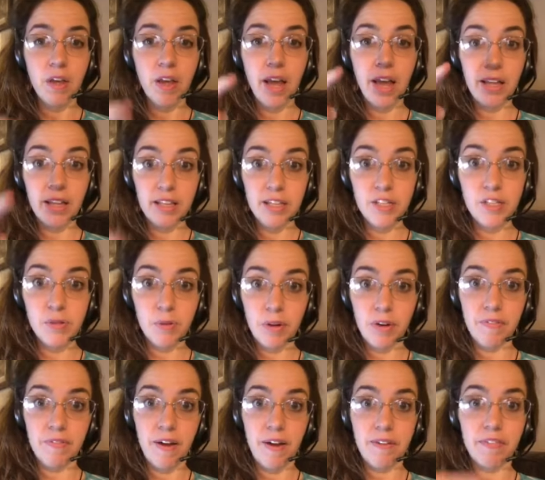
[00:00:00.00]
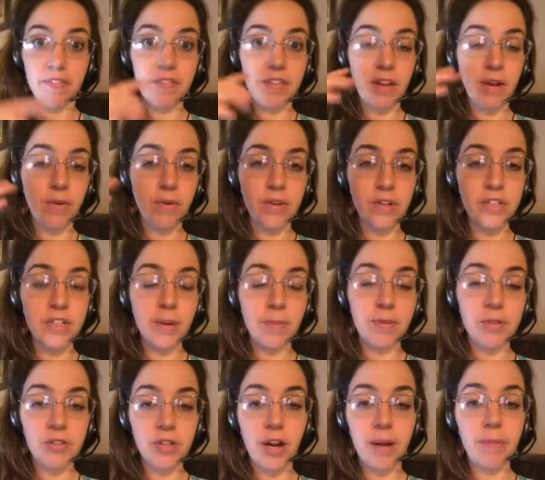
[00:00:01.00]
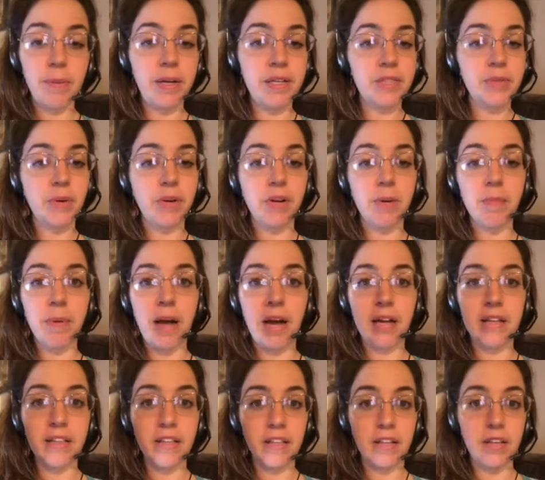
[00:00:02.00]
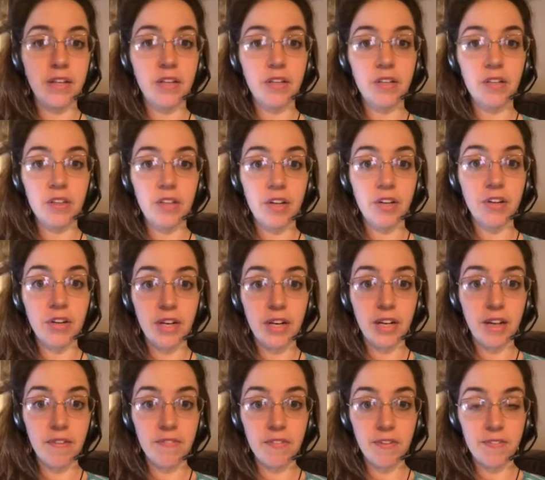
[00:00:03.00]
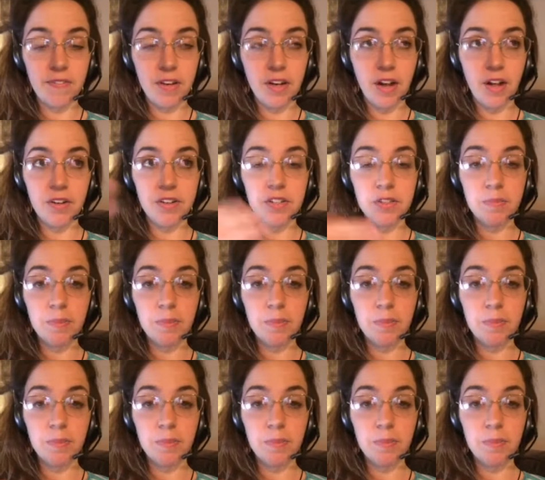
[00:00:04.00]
At least $25. If they order double triplex welcome pack, then you're going to get $50.